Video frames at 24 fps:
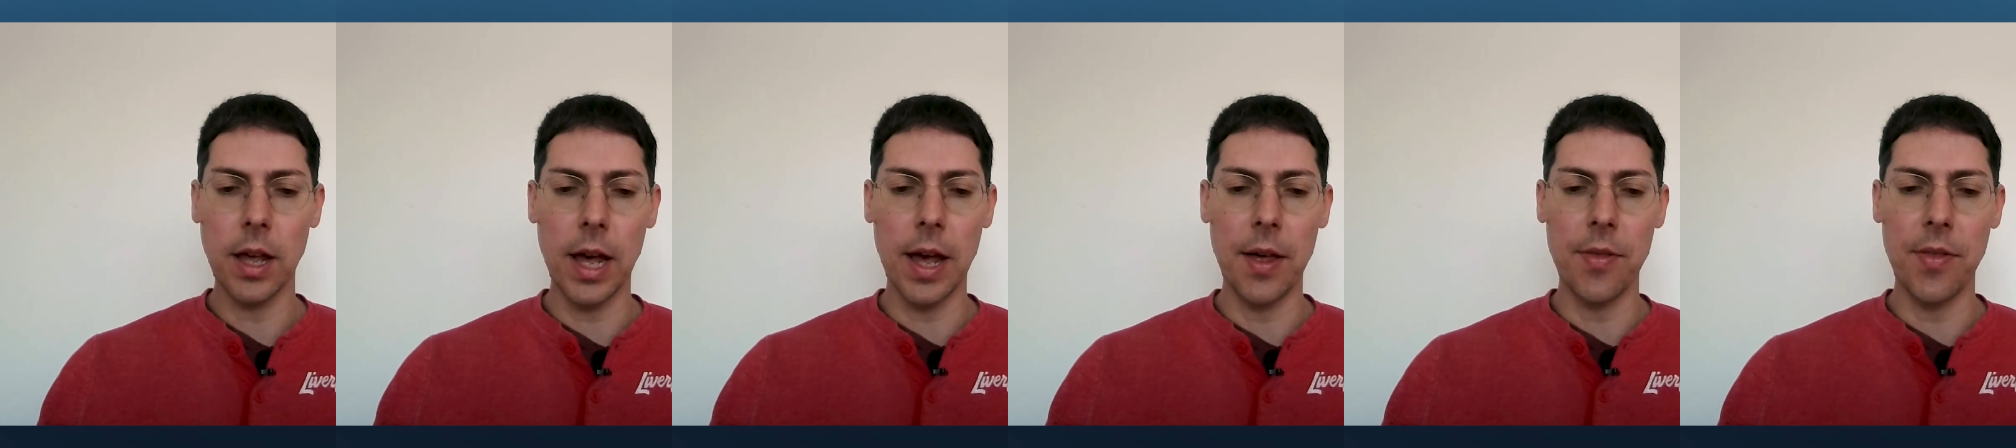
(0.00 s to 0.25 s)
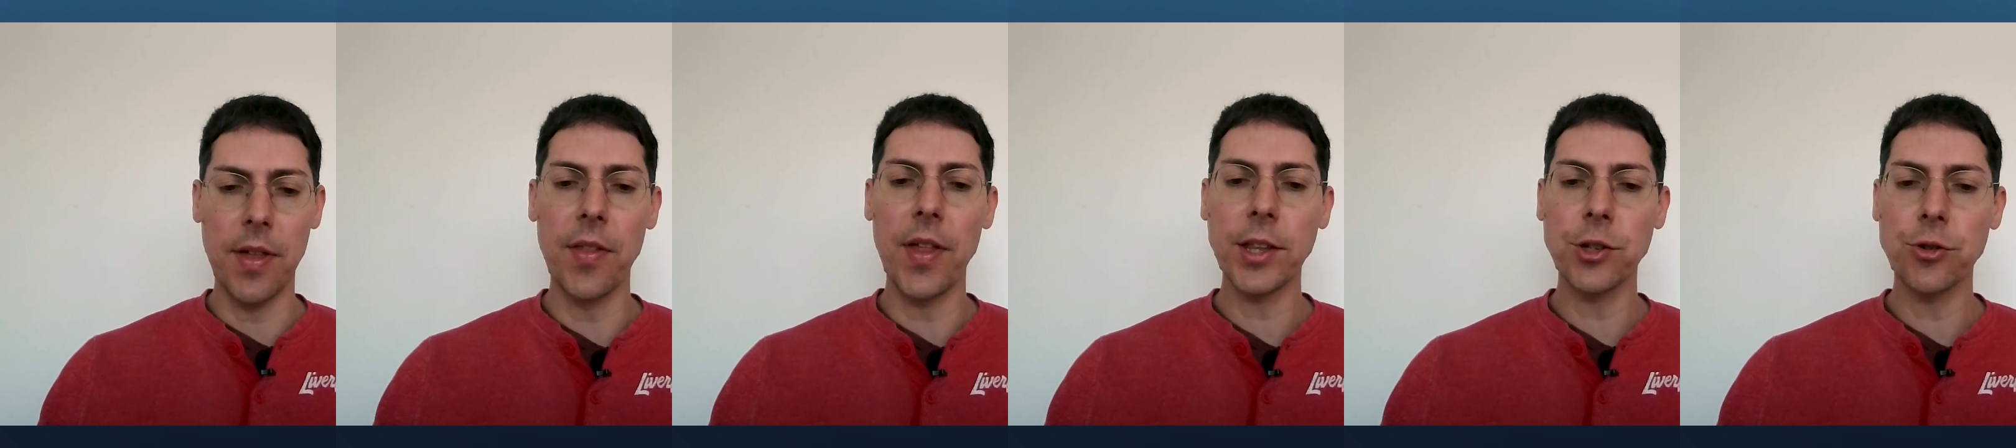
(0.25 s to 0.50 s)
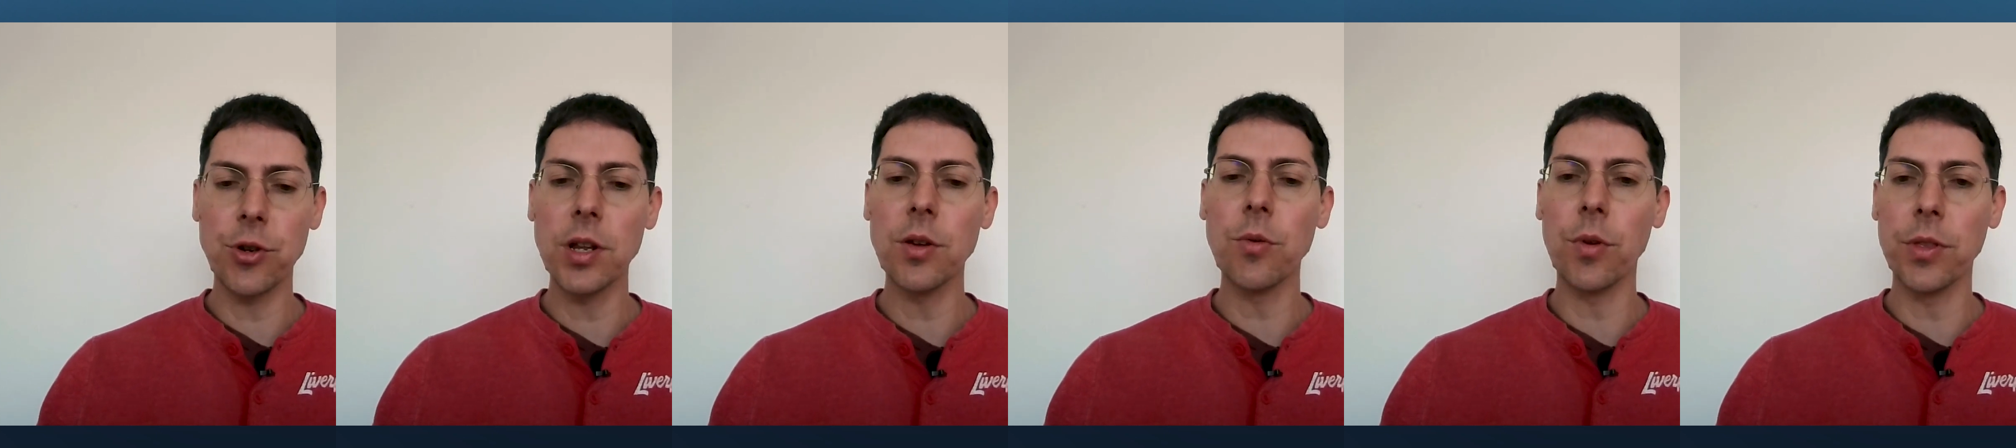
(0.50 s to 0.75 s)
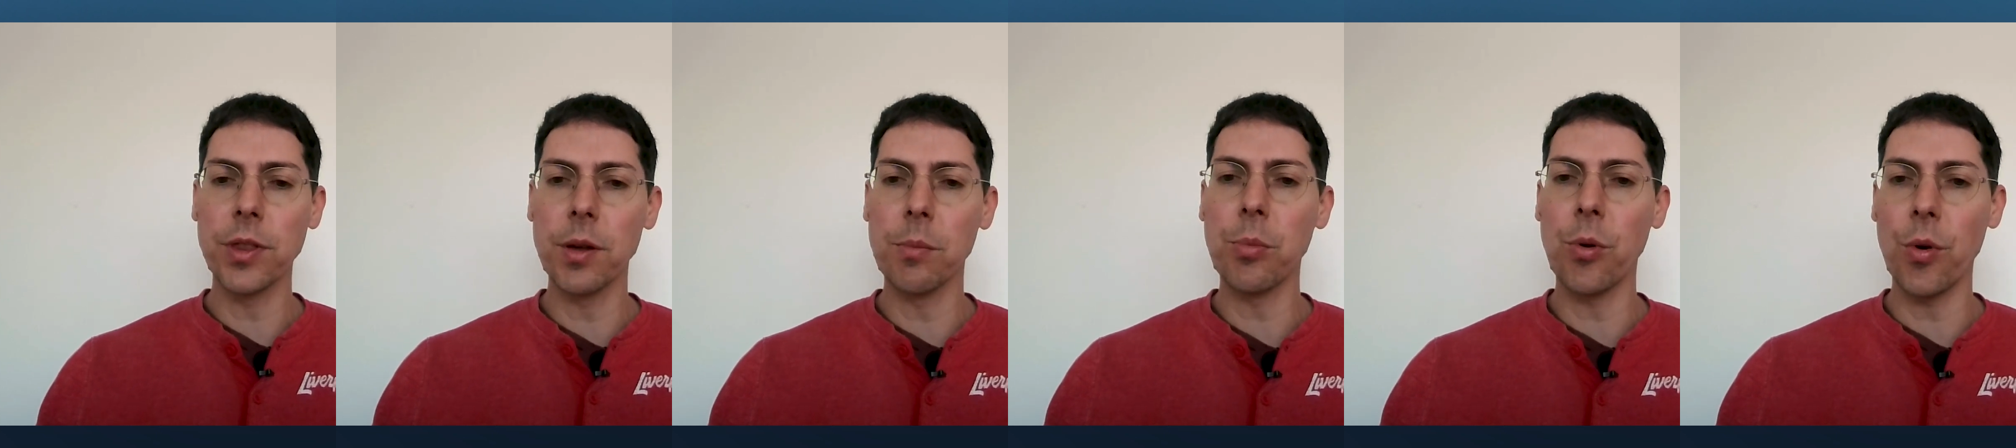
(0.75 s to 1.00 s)
That's really
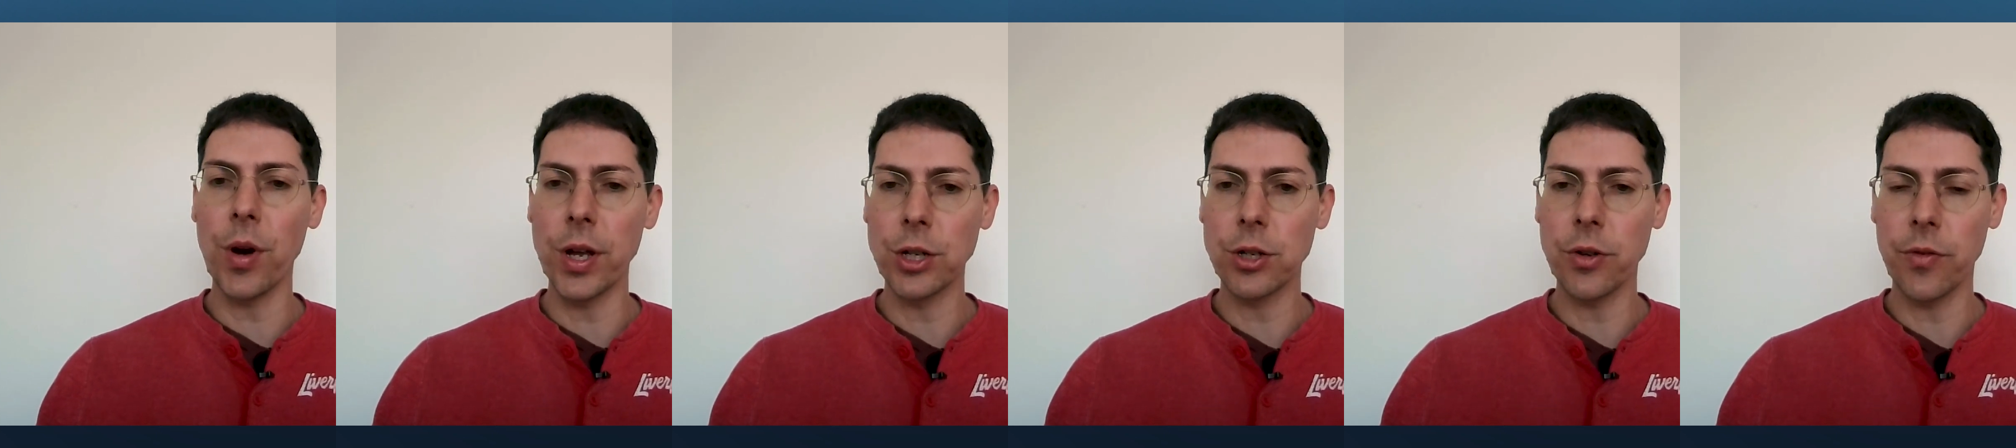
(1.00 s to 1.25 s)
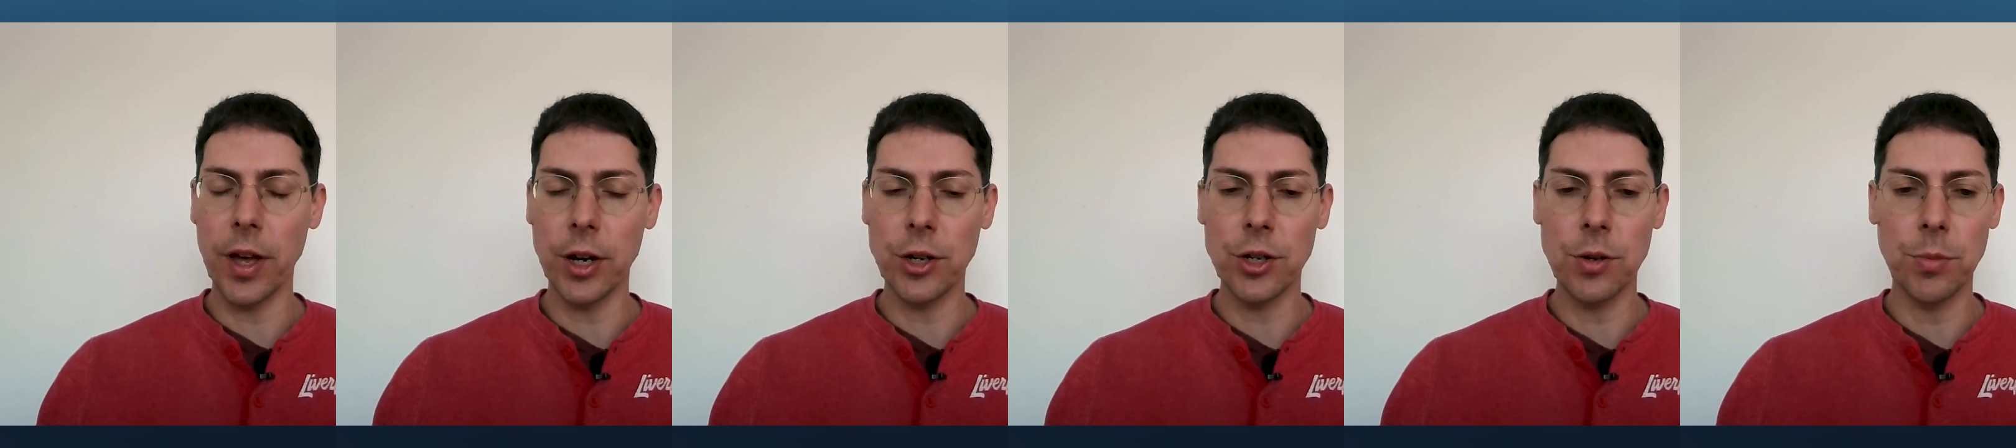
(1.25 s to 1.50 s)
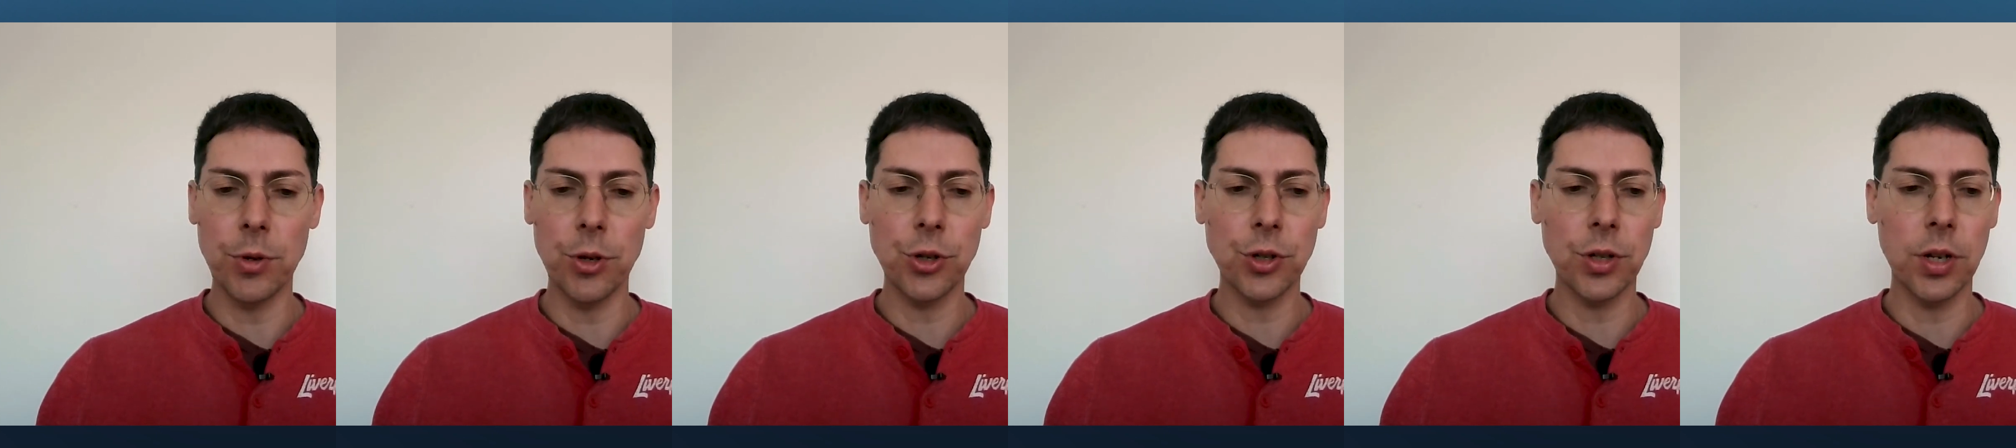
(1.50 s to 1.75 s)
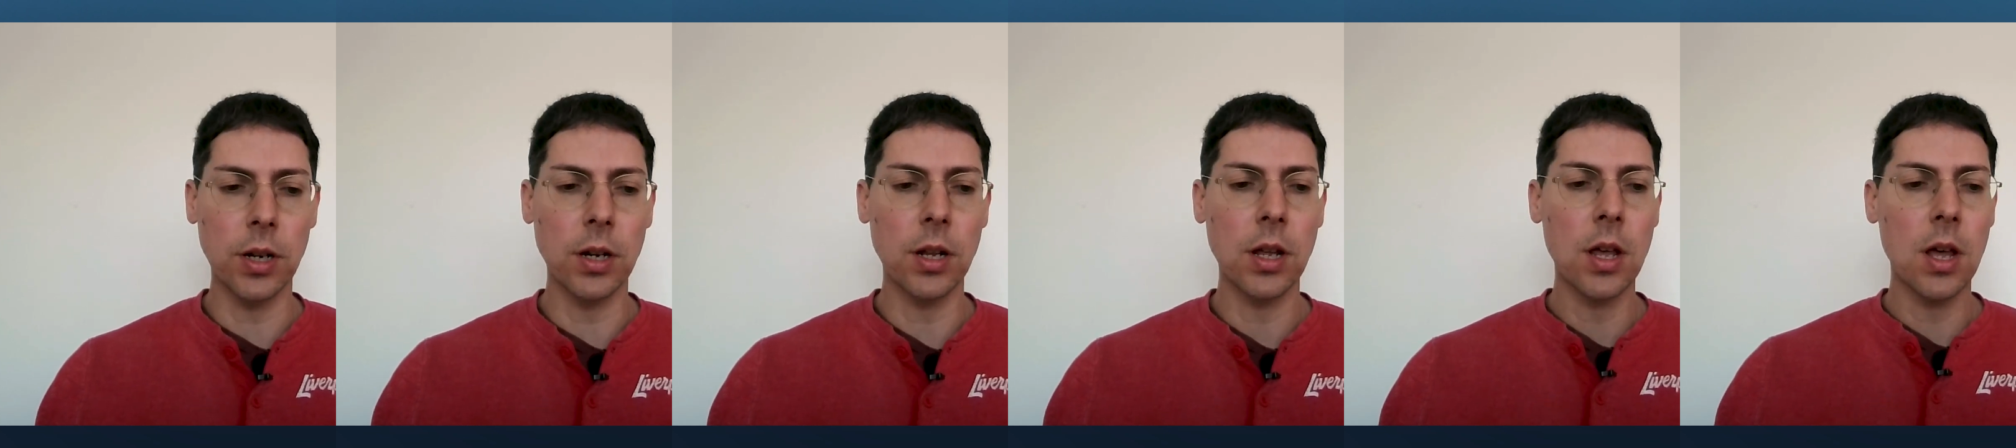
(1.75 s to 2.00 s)
what the point of
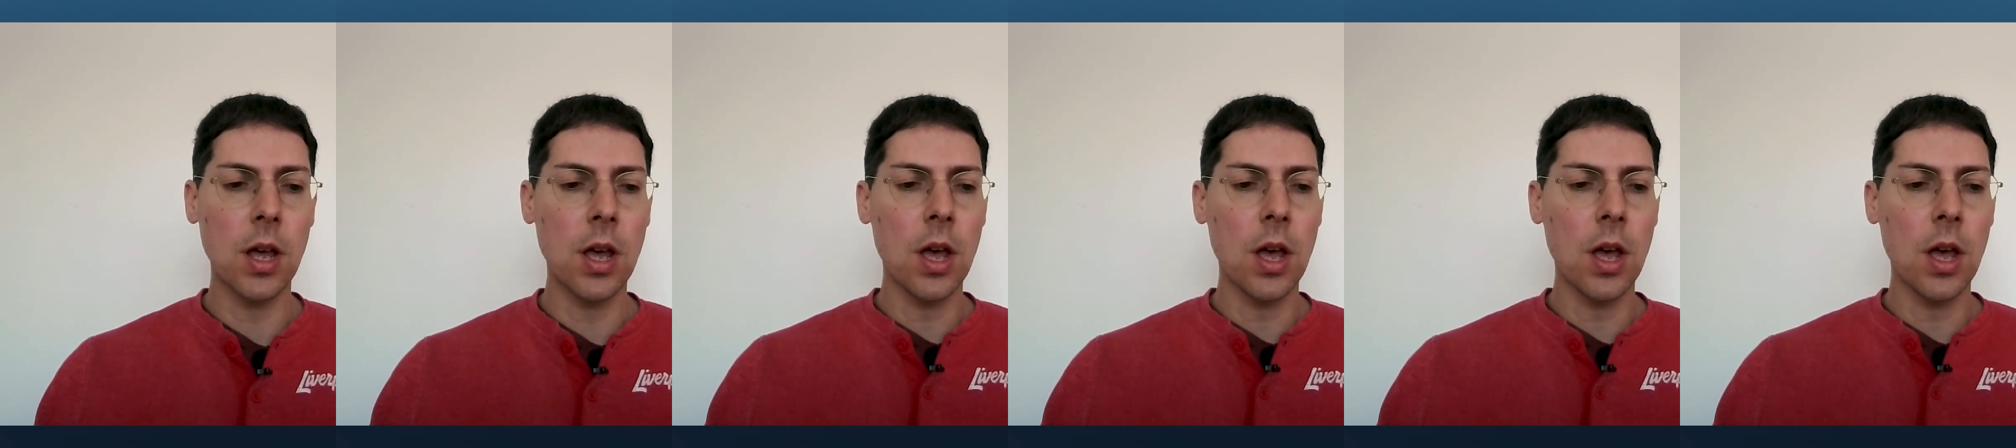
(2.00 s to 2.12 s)
attribution.